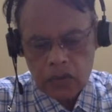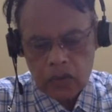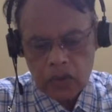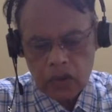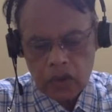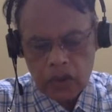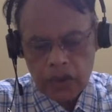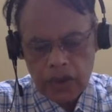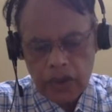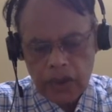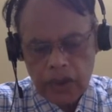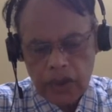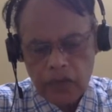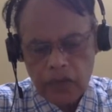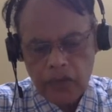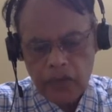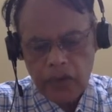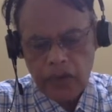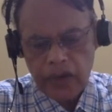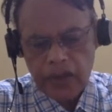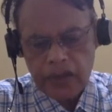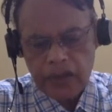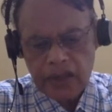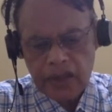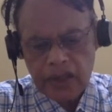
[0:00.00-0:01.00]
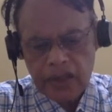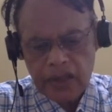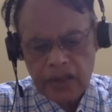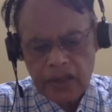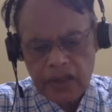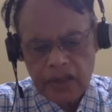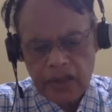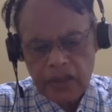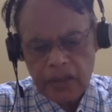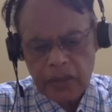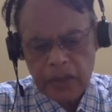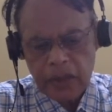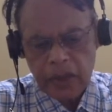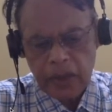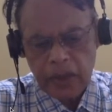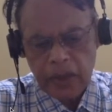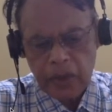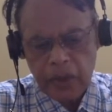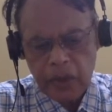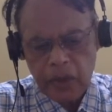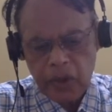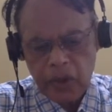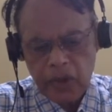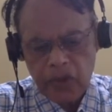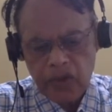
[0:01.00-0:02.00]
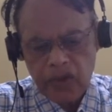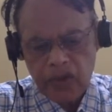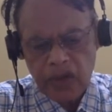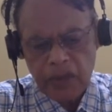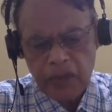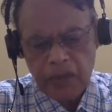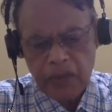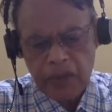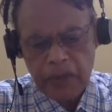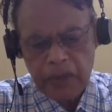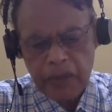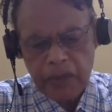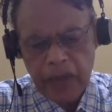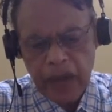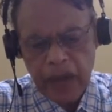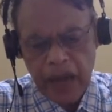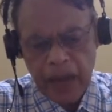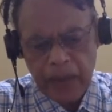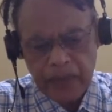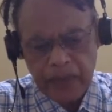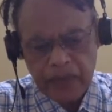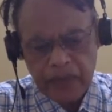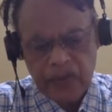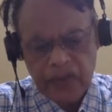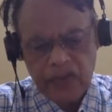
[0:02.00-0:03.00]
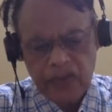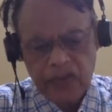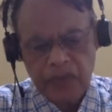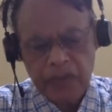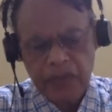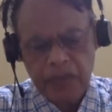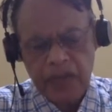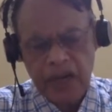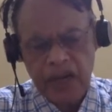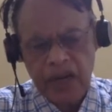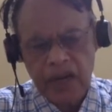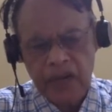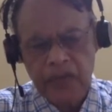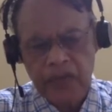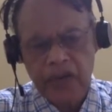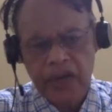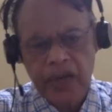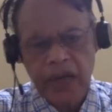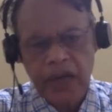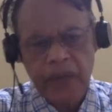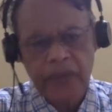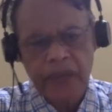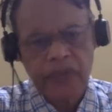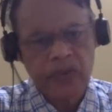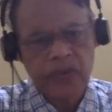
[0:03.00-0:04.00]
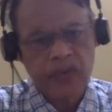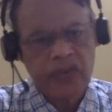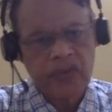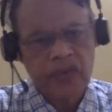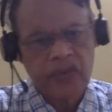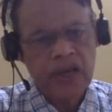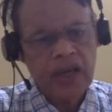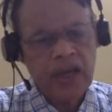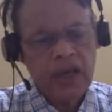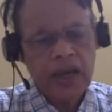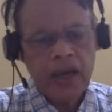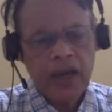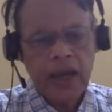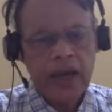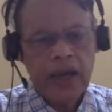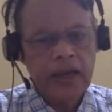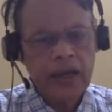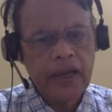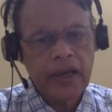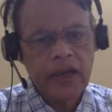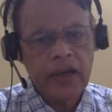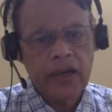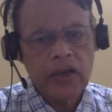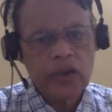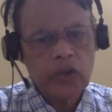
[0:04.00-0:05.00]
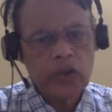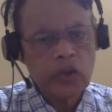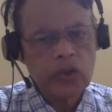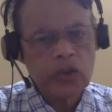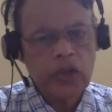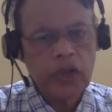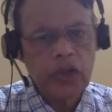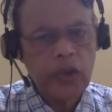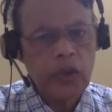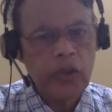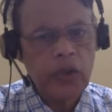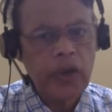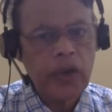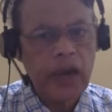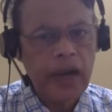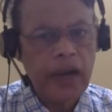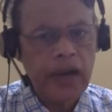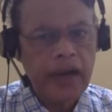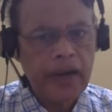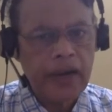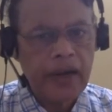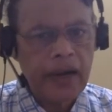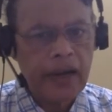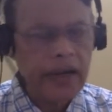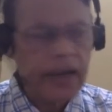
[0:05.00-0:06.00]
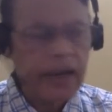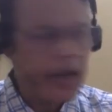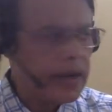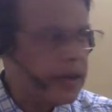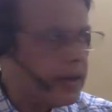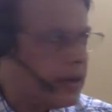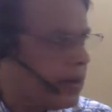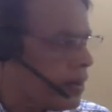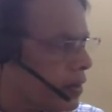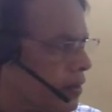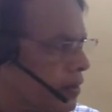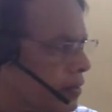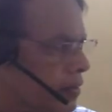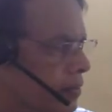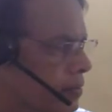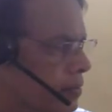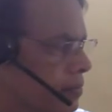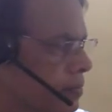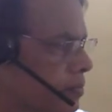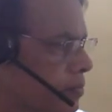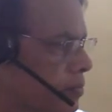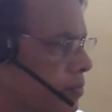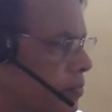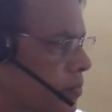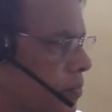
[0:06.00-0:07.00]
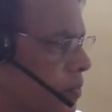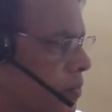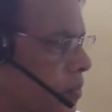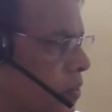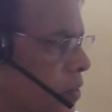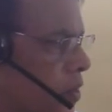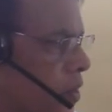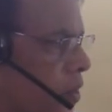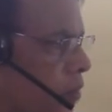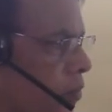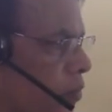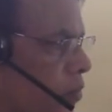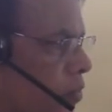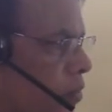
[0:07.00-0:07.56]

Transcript: Infection producing an abscess, perinephric abscess. Again, it's usually unilateral, tender. The